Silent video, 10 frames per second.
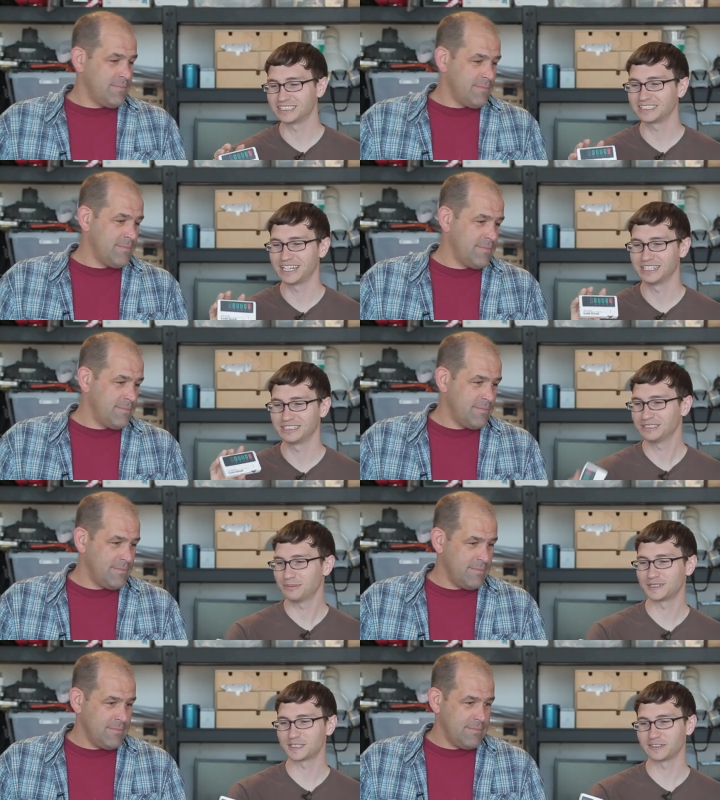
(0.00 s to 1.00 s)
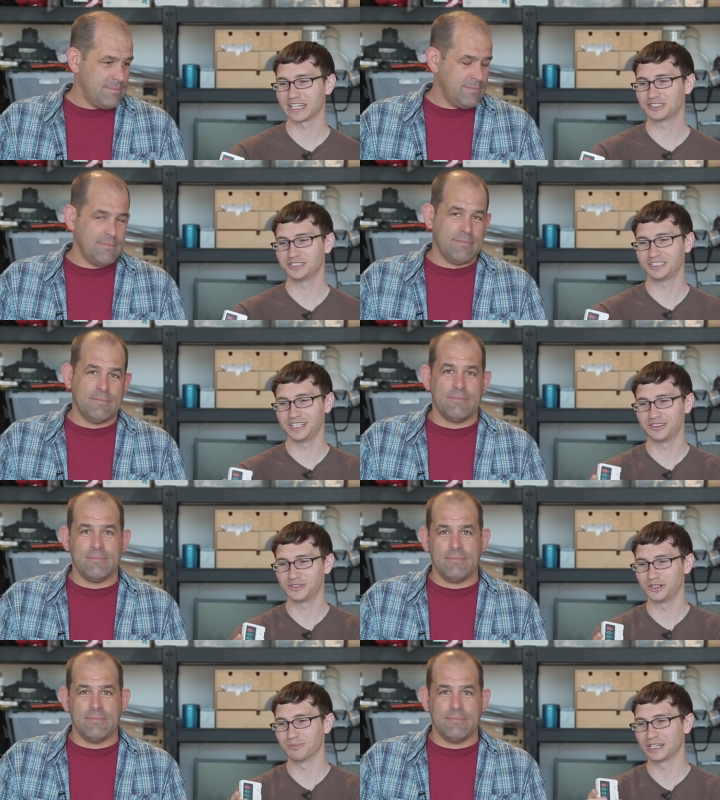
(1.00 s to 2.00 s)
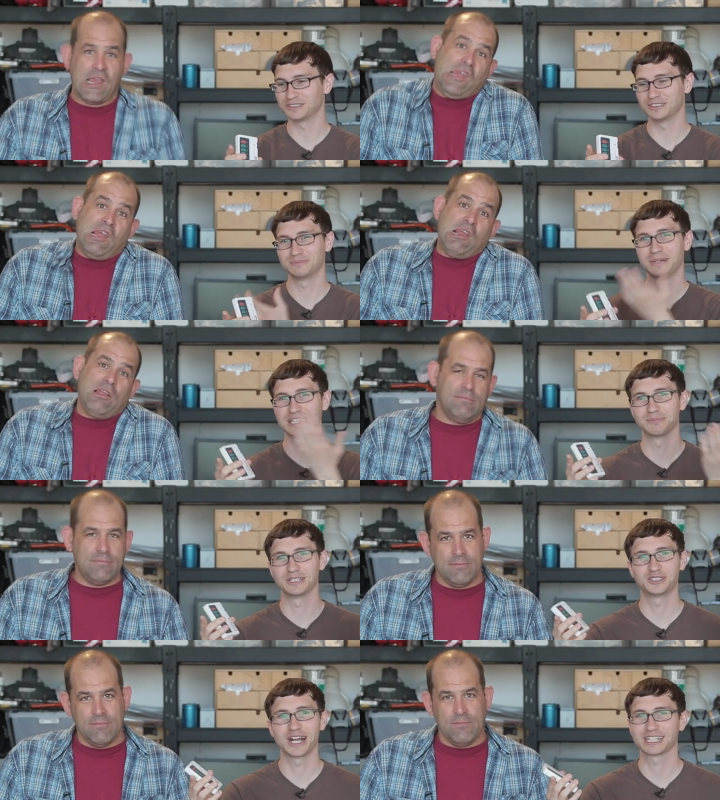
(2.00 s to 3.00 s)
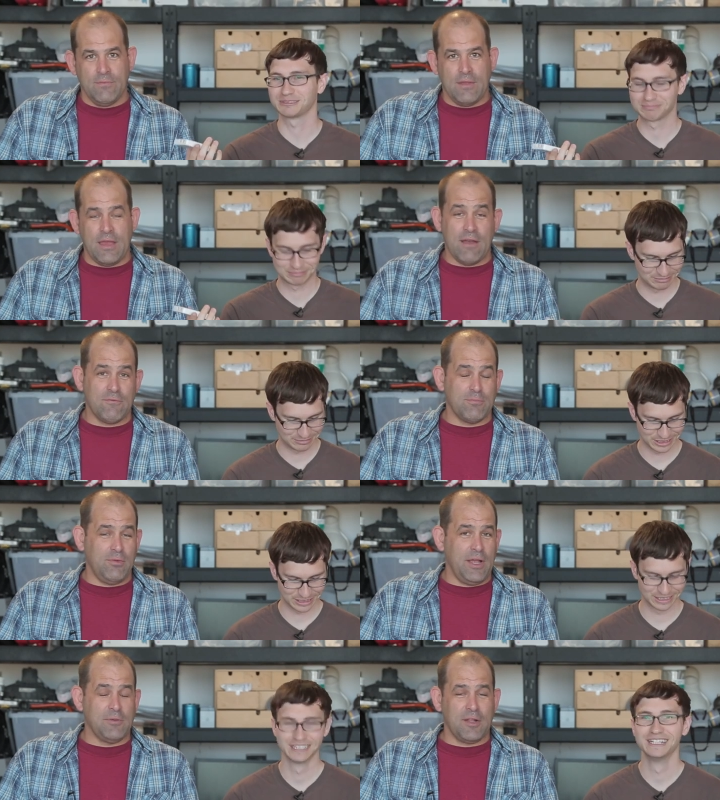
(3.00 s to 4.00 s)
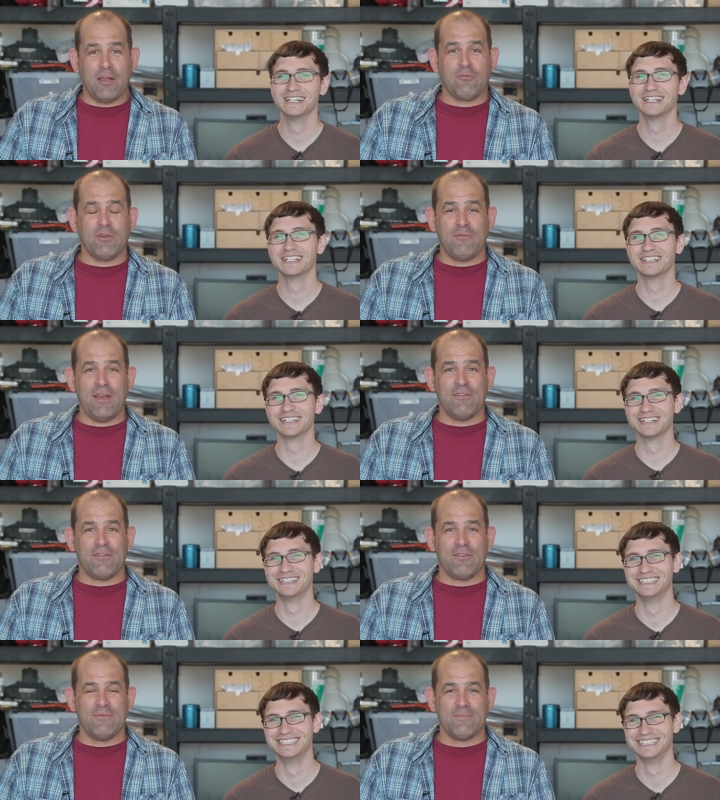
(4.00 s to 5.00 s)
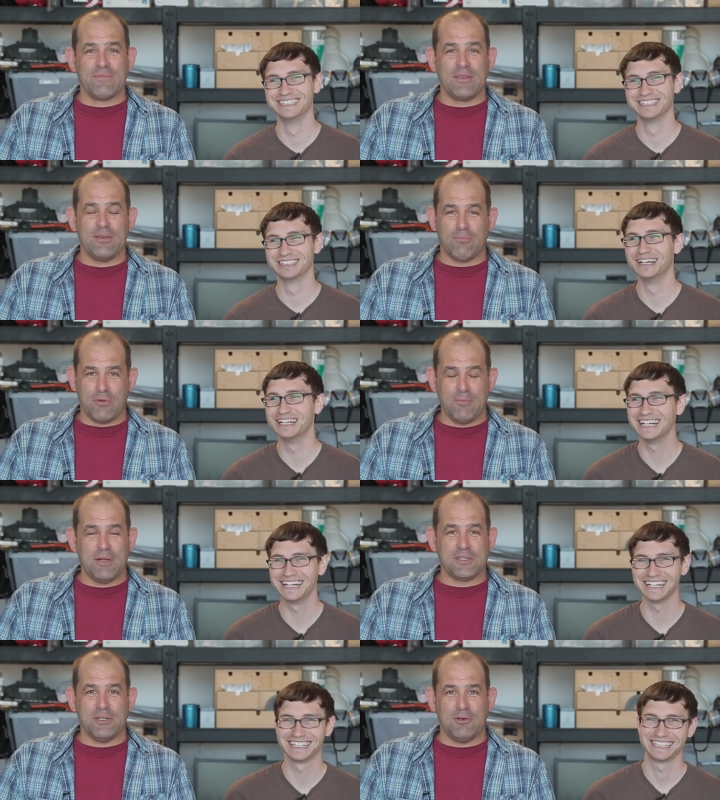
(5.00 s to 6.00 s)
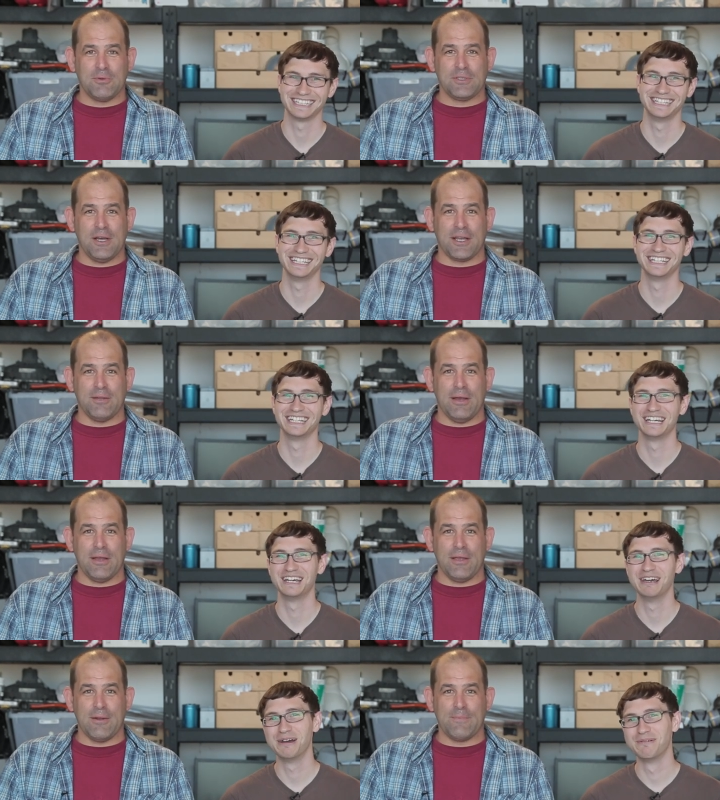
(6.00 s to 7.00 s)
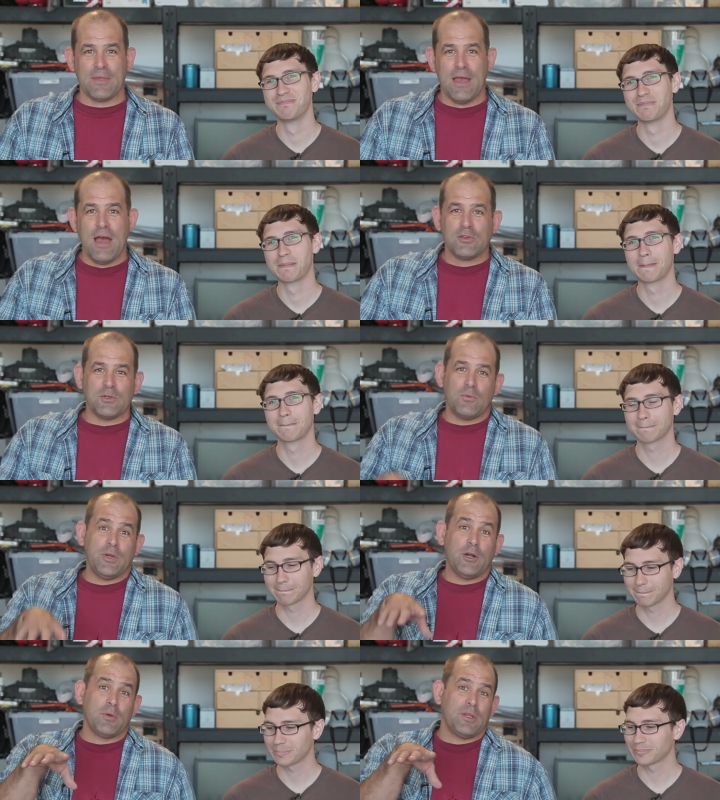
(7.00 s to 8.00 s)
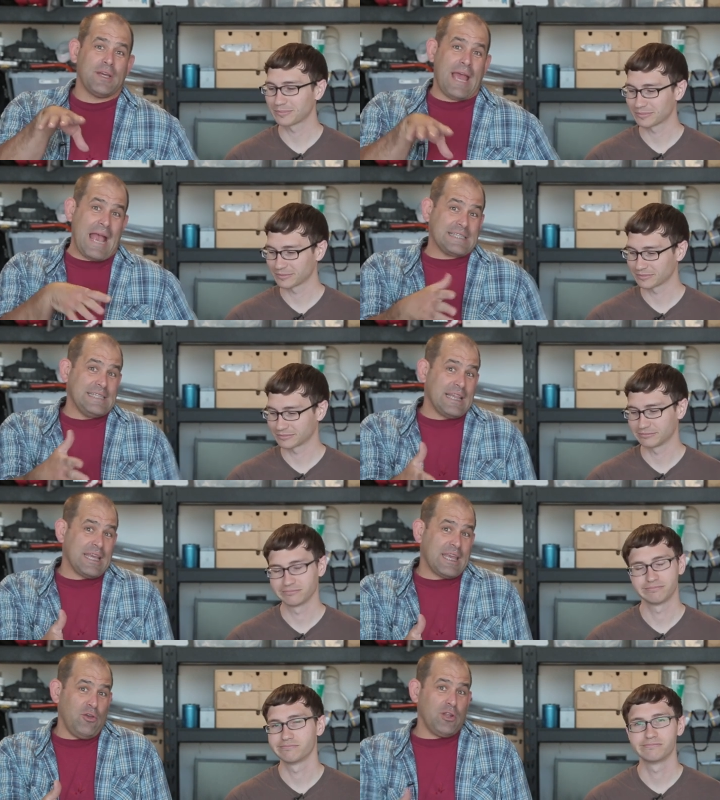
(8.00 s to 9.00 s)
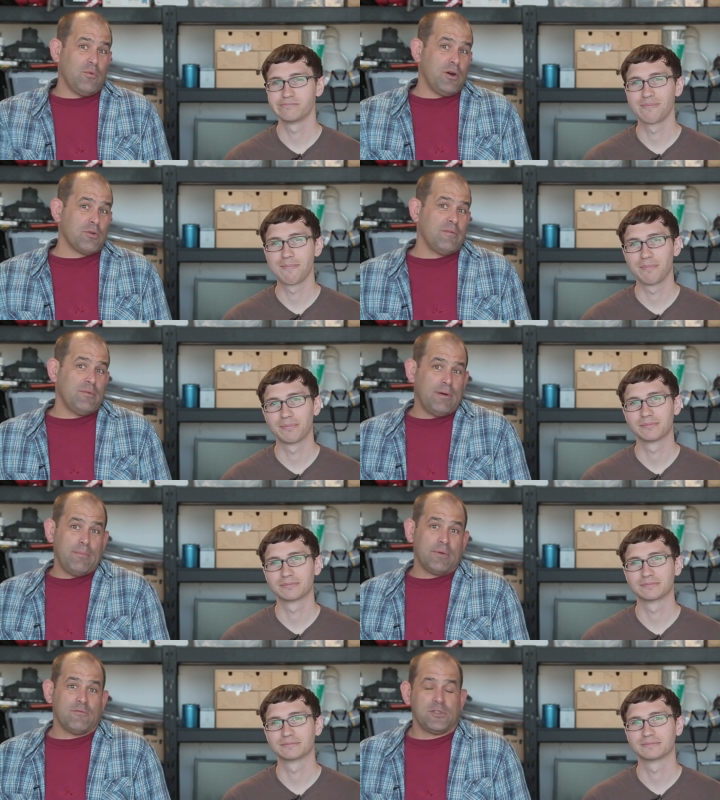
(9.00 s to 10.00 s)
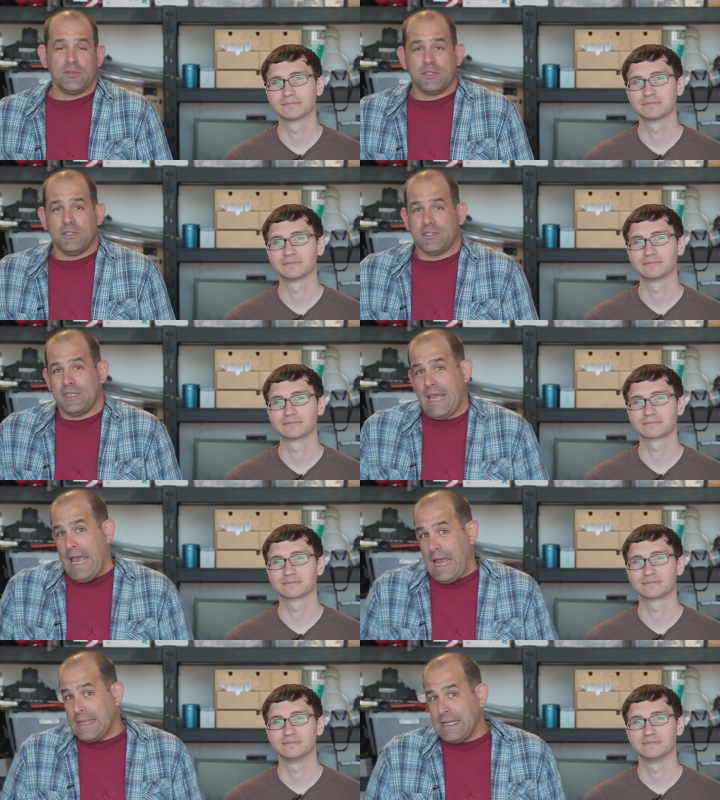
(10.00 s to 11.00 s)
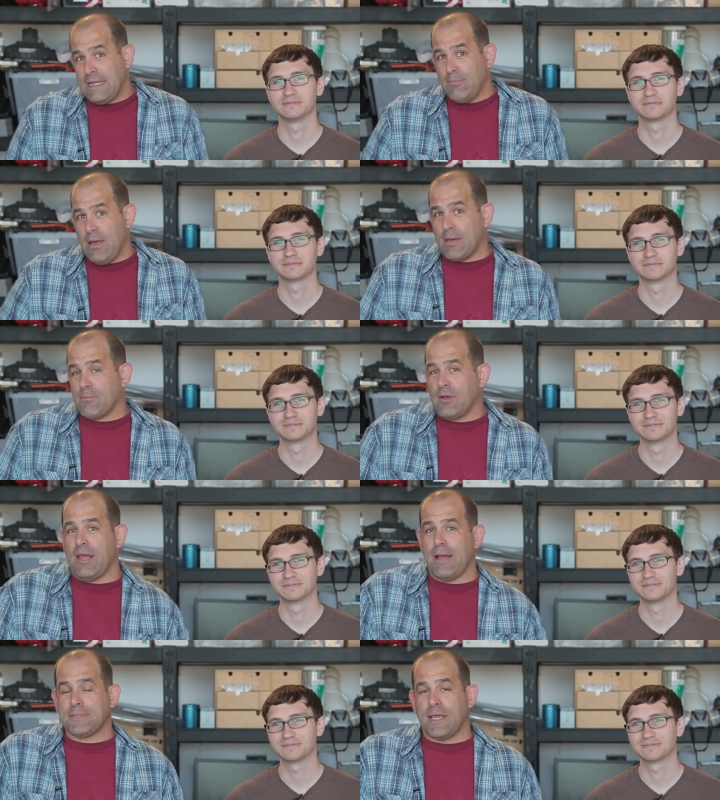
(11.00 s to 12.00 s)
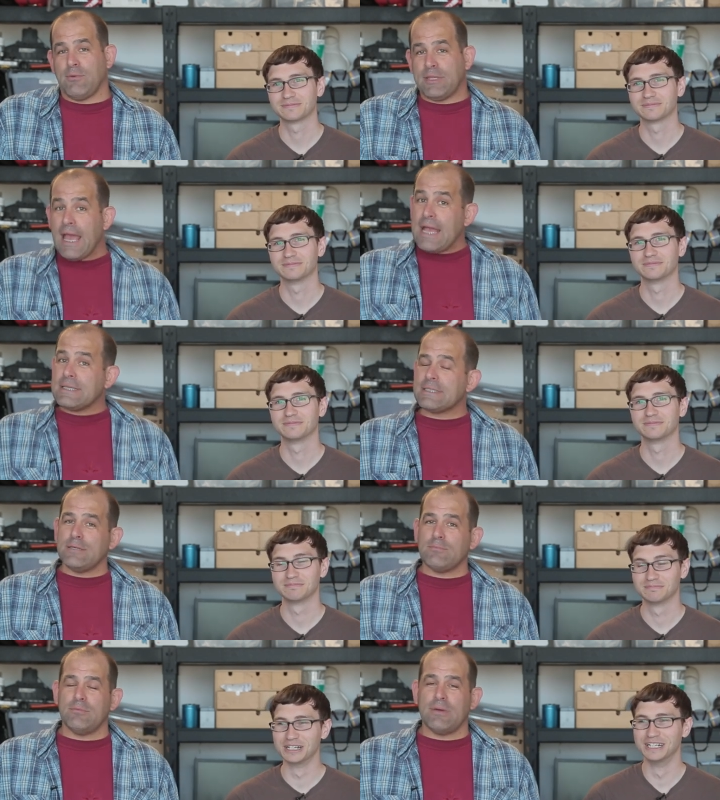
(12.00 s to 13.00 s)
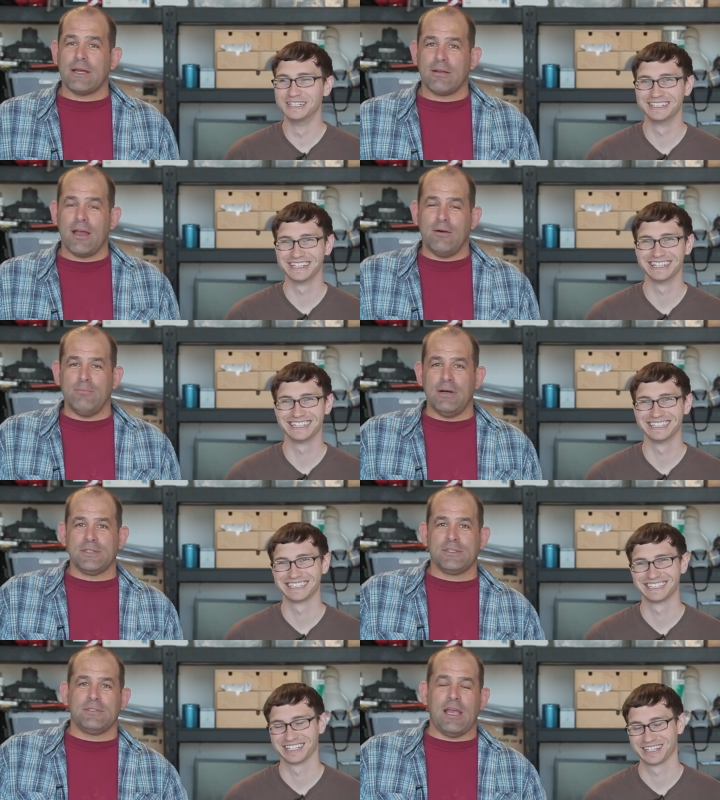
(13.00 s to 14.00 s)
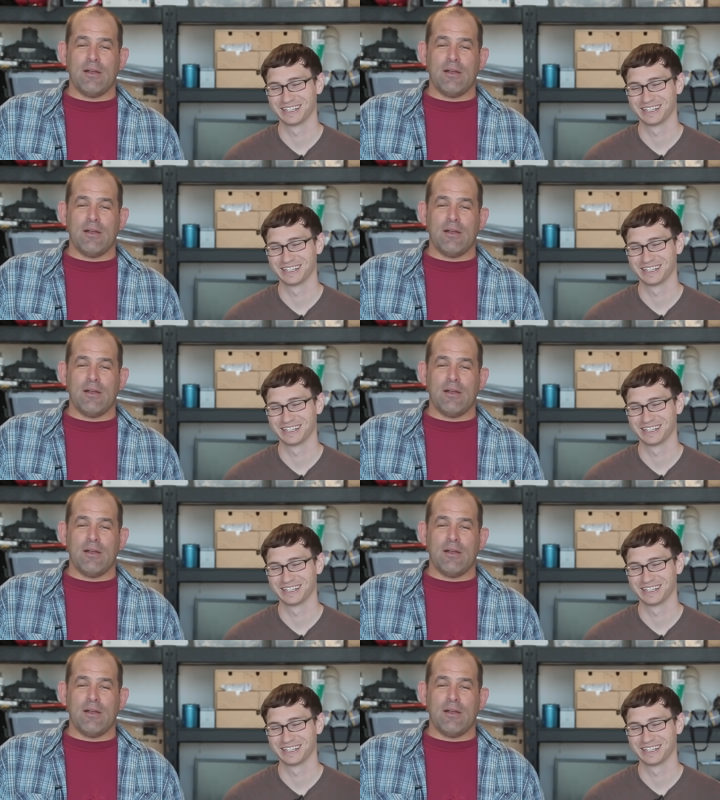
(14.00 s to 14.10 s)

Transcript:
Speaker 1: just send
Speaker 2: a bunch of electricity through your muscles, make them contract. You ever played an electric fence? You pretty much know what we're talking about here. So we don't really accidentally kill anyone or even pump enough juice in to say Anthony to make him collapse like we tased him, no matter how much